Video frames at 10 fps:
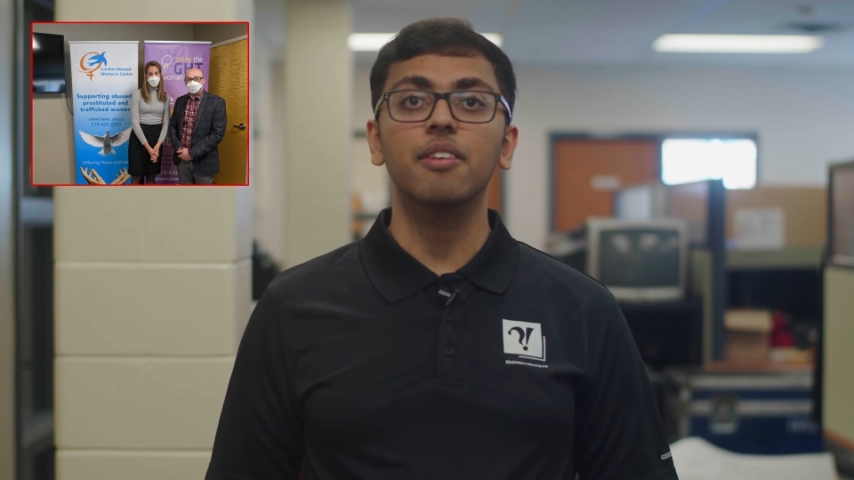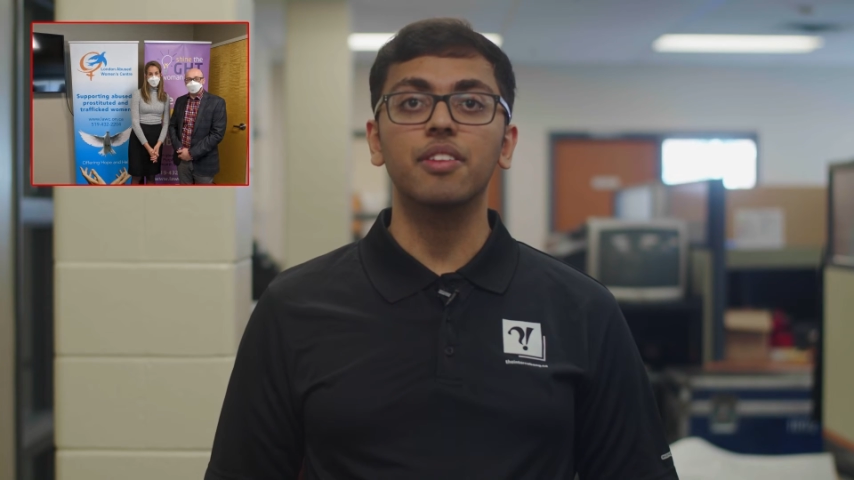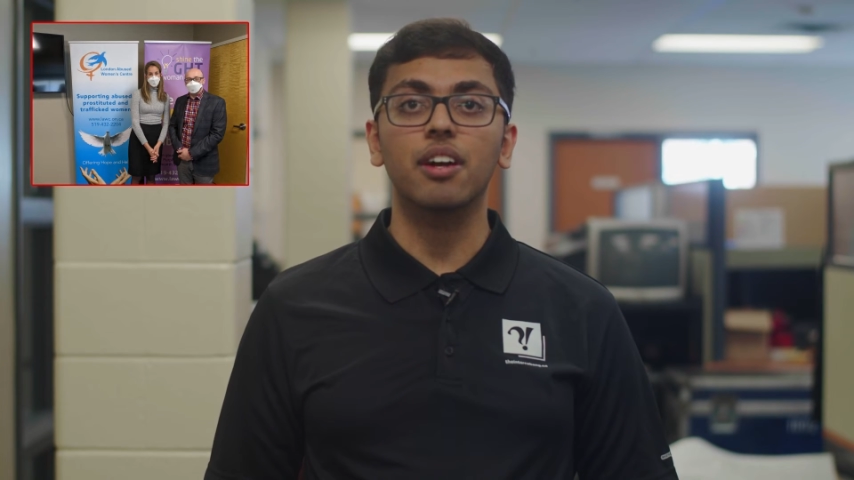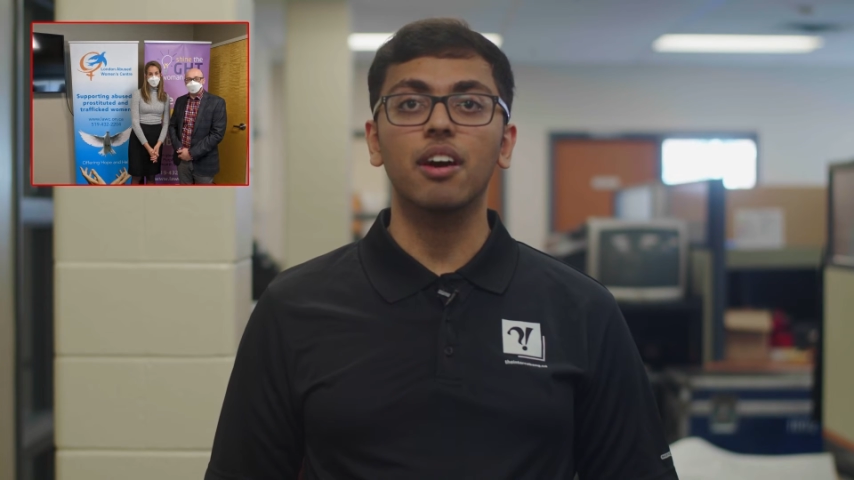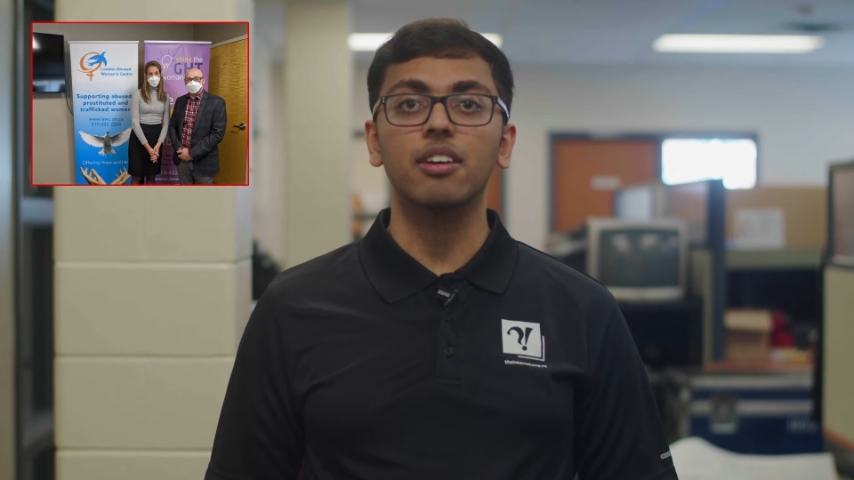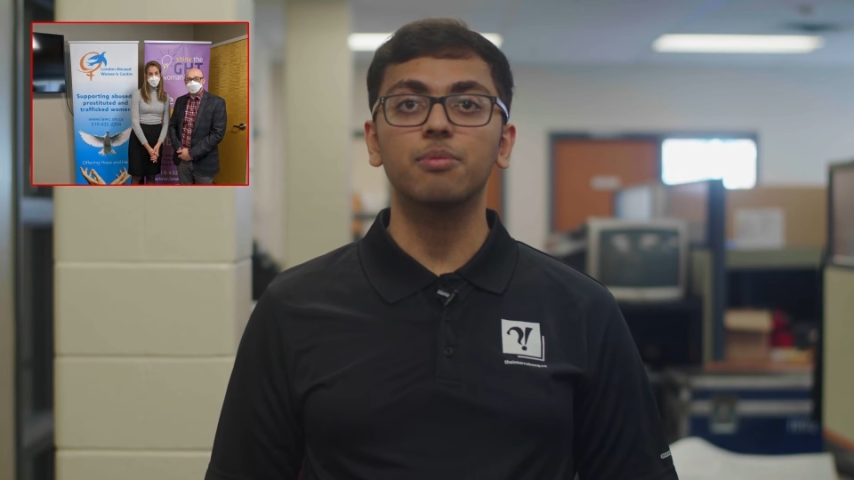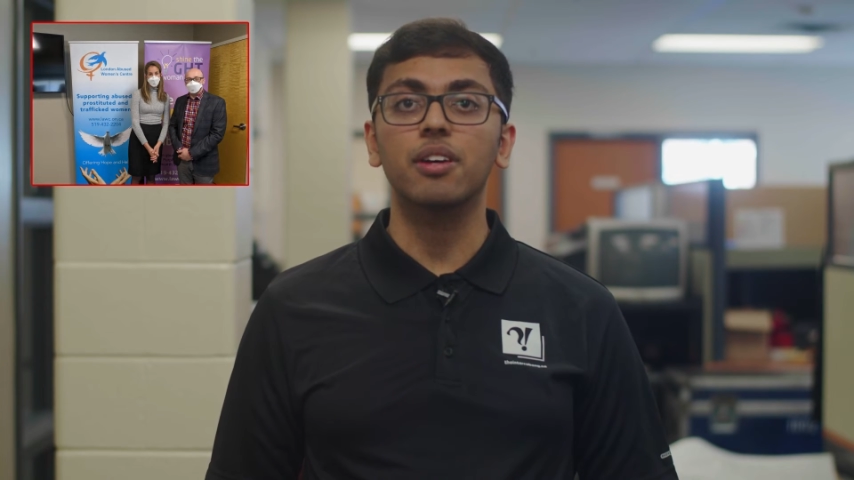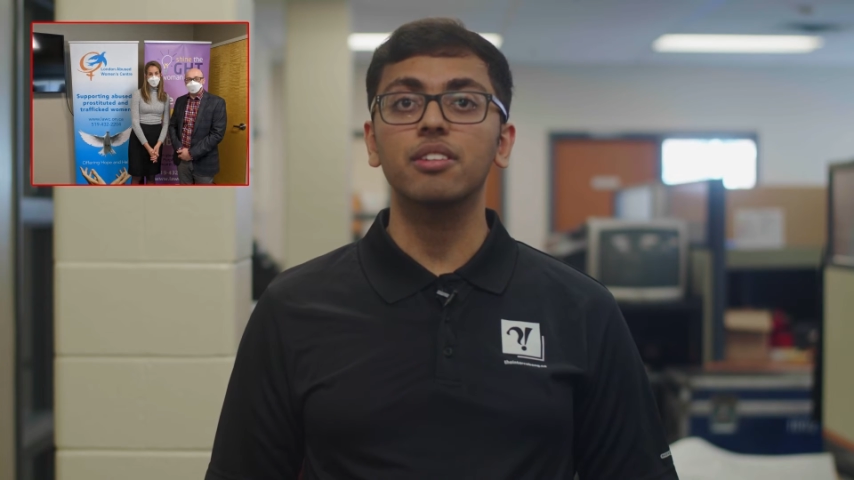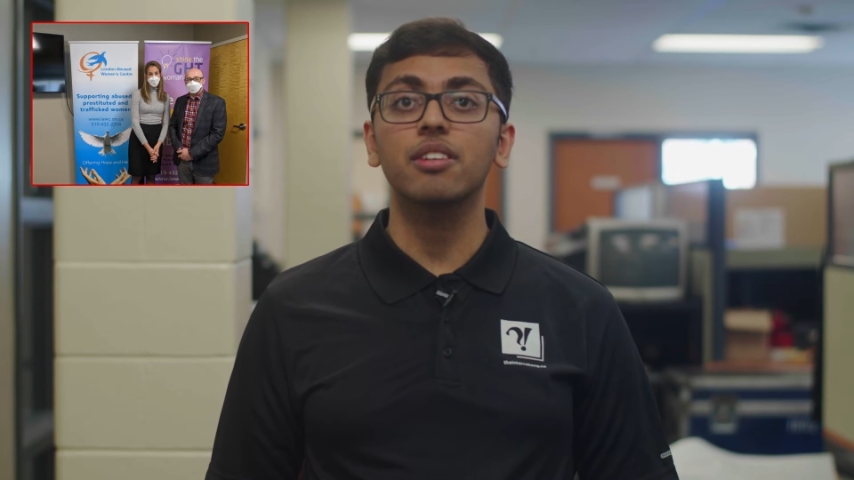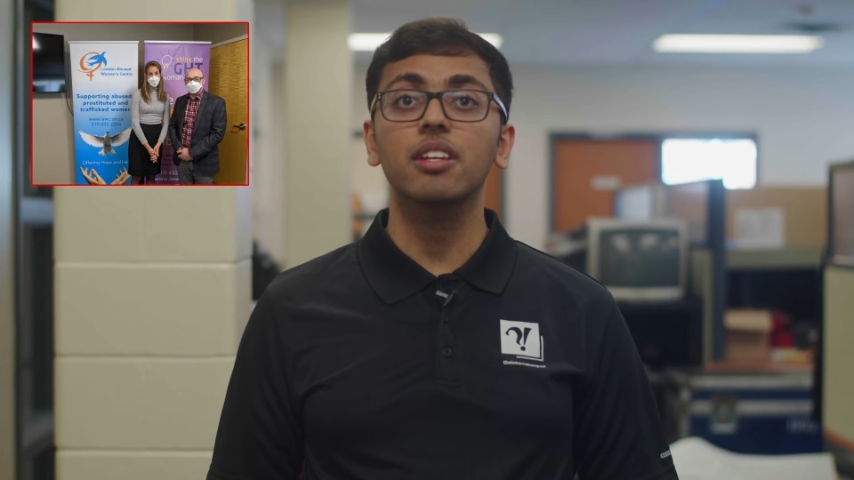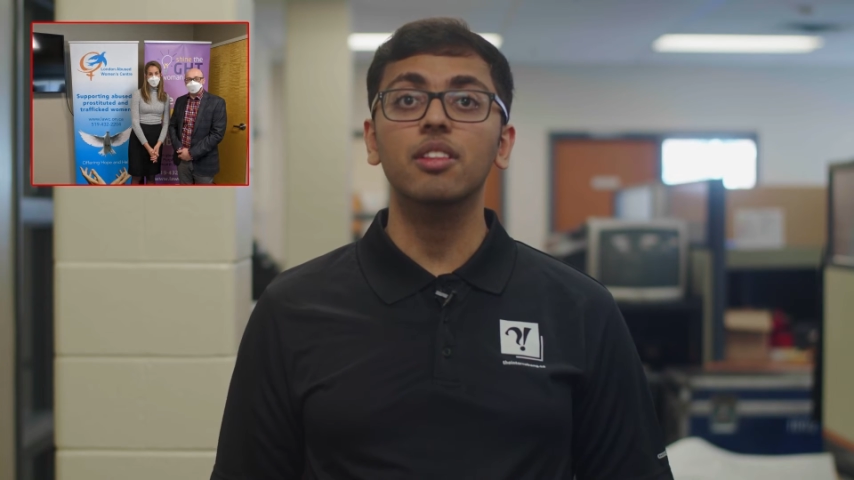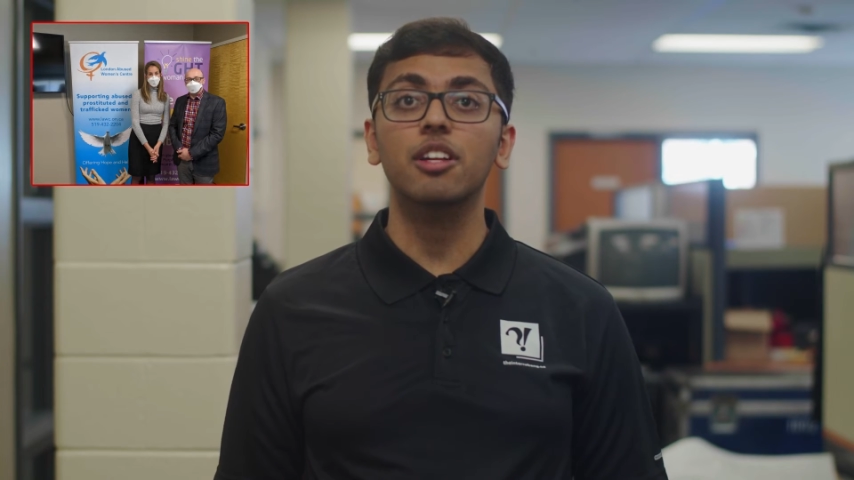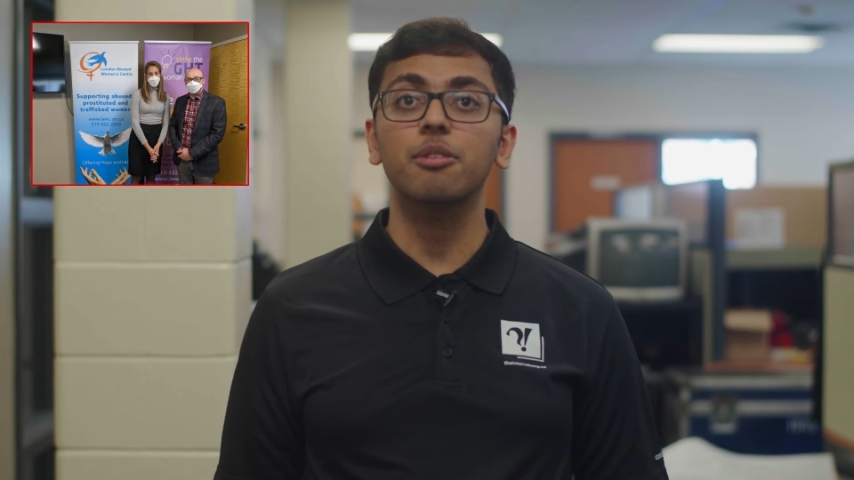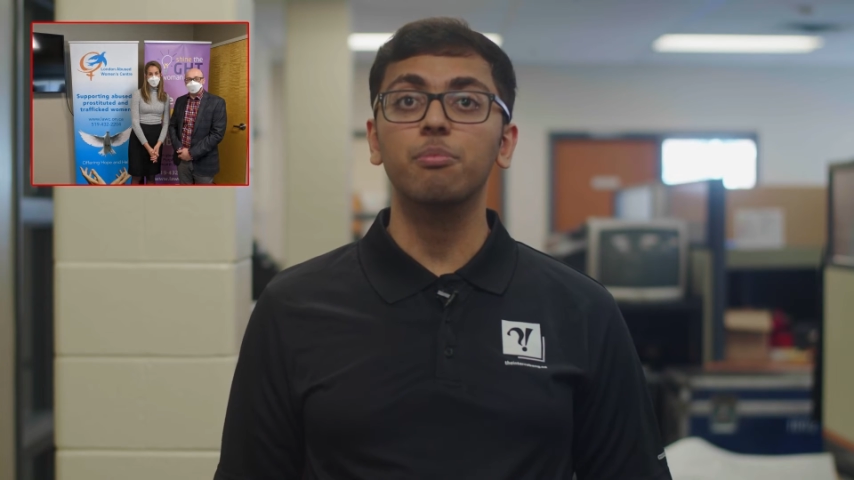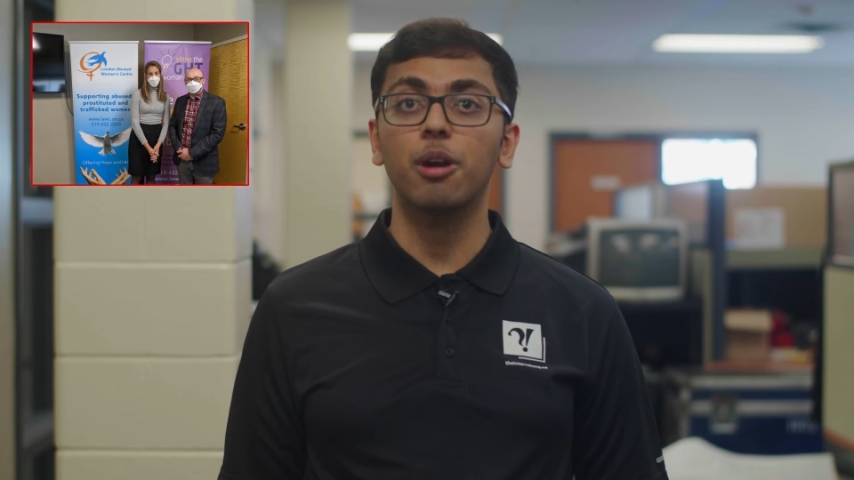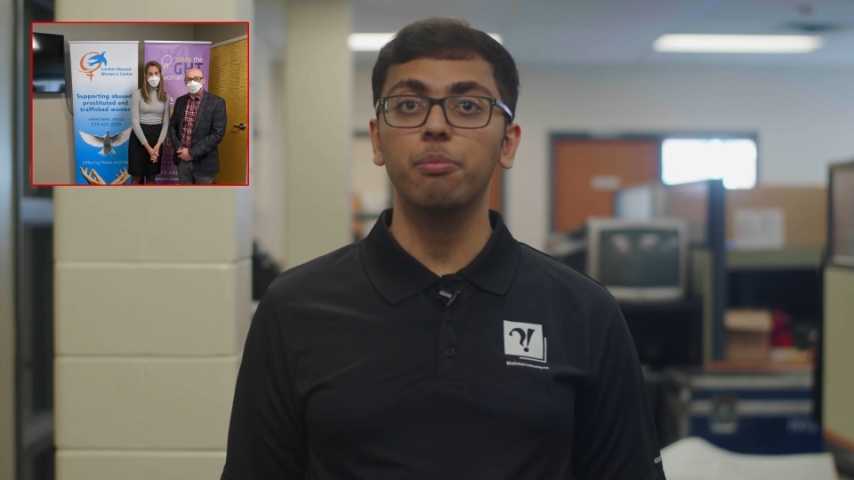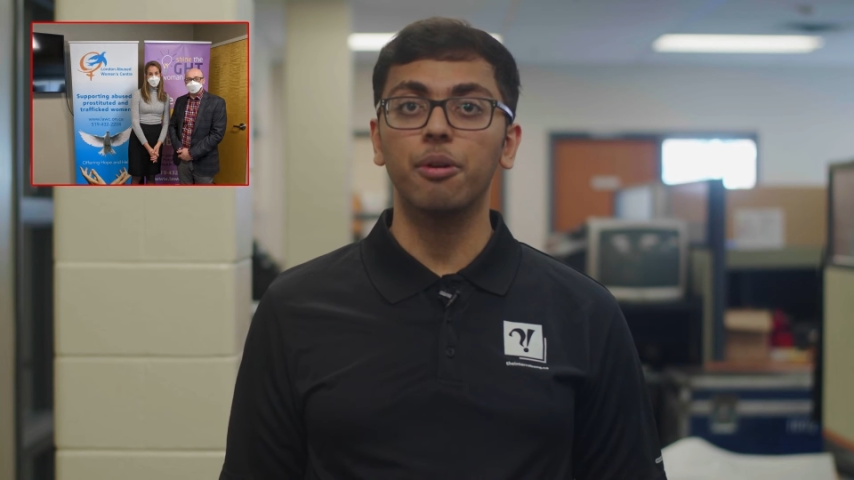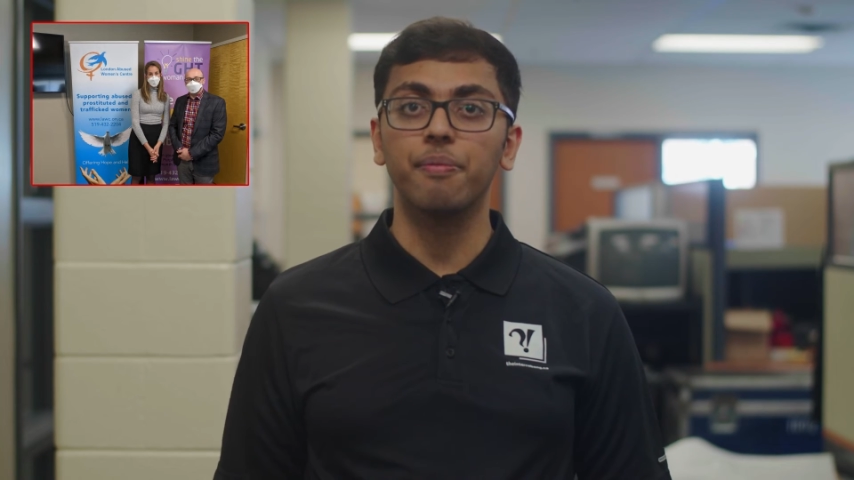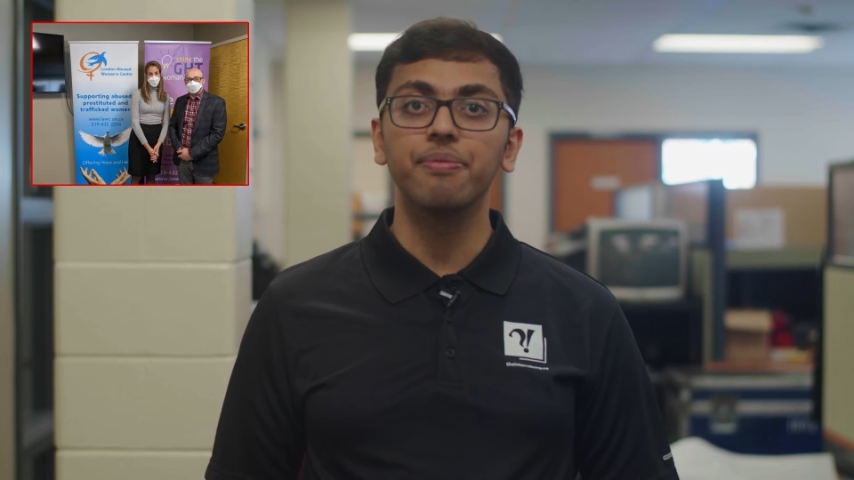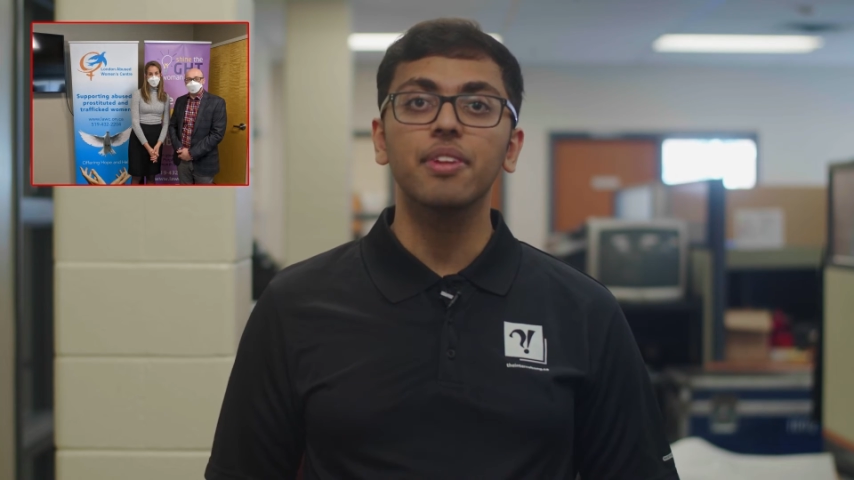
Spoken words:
of the cause by turning London purple,